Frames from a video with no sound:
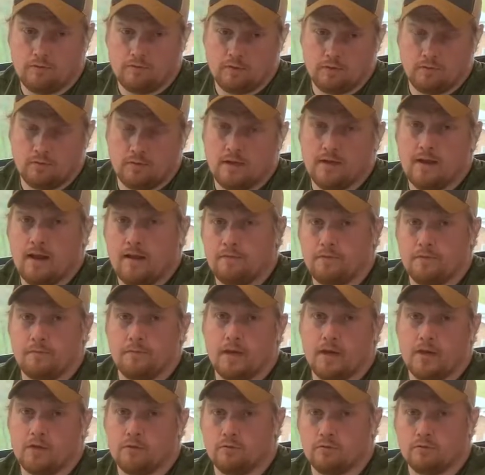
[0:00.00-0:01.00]
you did have the
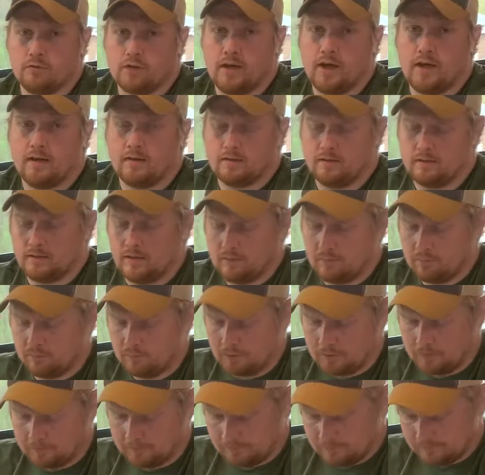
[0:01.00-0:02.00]
manual jacks at that
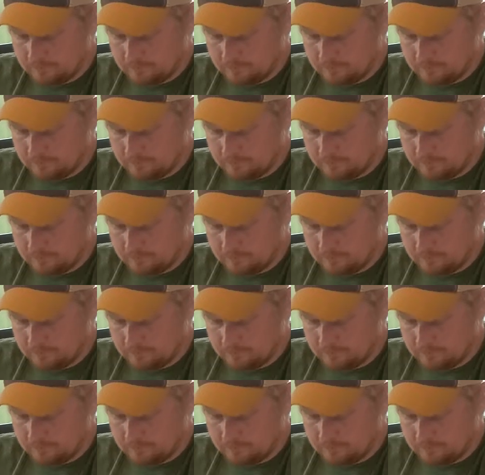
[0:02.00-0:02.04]
point.